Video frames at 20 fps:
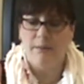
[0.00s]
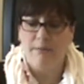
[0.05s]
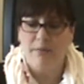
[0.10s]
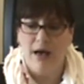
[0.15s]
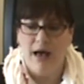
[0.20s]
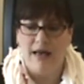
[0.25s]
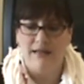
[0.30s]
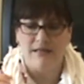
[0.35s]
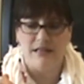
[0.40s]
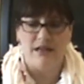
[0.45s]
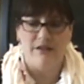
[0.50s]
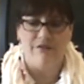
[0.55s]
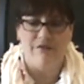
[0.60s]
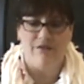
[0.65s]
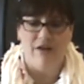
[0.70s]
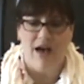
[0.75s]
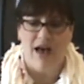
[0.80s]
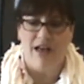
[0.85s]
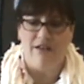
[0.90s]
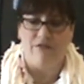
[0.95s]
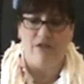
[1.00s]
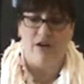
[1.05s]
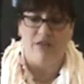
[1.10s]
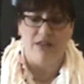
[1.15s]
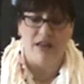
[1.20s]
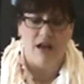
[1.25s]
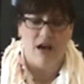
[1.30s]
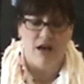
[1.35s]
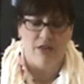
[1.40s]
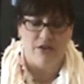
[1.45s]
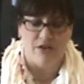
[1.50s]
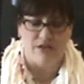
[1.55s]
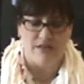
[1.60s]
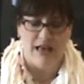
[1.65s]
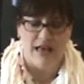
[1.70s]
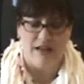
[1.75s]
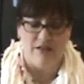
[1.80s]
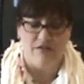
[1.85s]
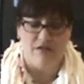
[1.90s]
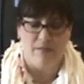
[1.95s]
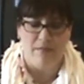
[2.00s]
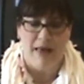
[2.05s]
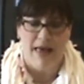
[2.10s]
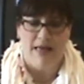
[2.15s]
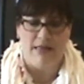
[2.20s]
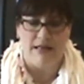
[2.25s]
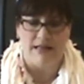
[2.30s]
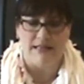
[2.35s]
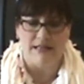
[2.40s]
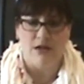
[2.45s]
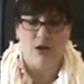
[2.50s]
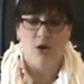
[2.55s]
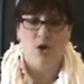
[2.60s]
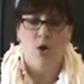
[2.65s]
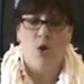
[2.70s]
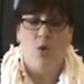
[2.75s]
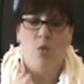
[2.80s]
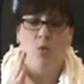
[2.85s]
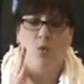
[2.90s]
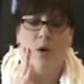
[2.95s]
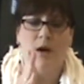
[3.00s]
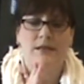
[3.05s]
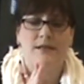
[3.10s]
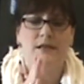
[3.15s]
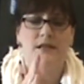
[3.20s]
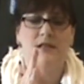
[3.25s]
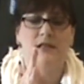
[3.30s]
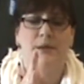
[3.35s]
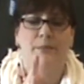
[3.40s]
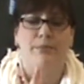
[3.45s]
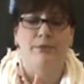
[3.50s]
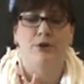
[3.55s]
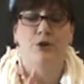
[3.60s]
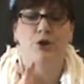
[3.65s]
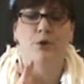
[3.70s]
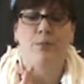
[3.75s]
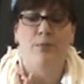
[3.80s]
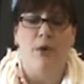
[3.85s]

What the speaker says: positive 5 on the other side of the balance, what does the blue